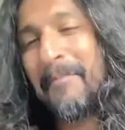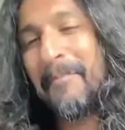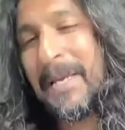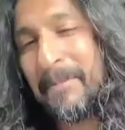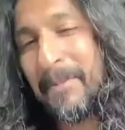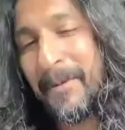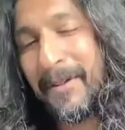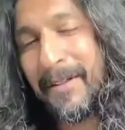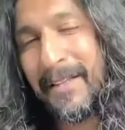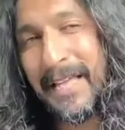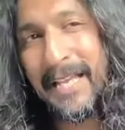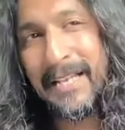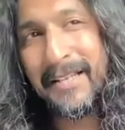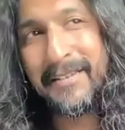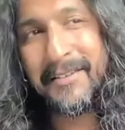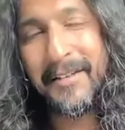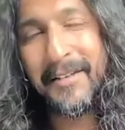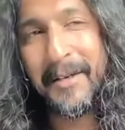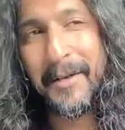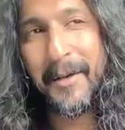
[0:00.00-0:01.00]
people in
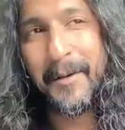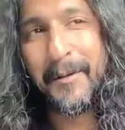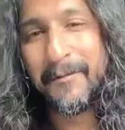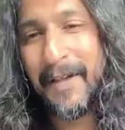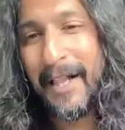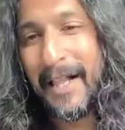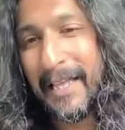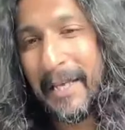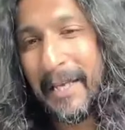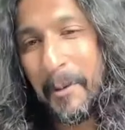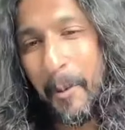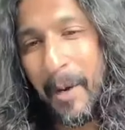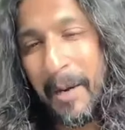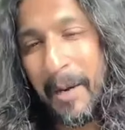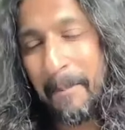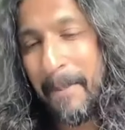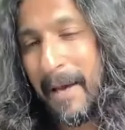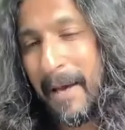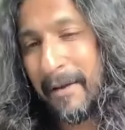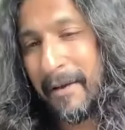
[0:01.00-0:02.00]
Silicon Valley
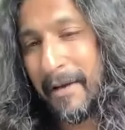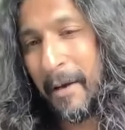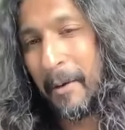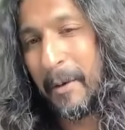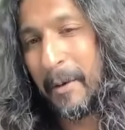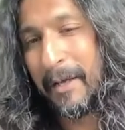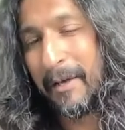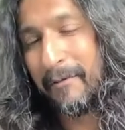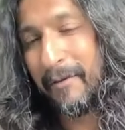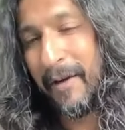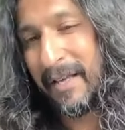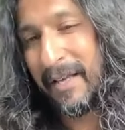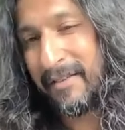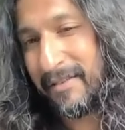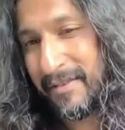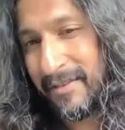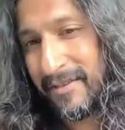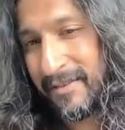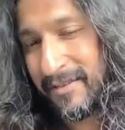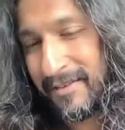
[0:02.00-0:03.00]
wear Patagonia
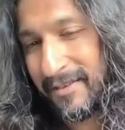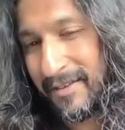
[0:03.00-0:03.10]
vests,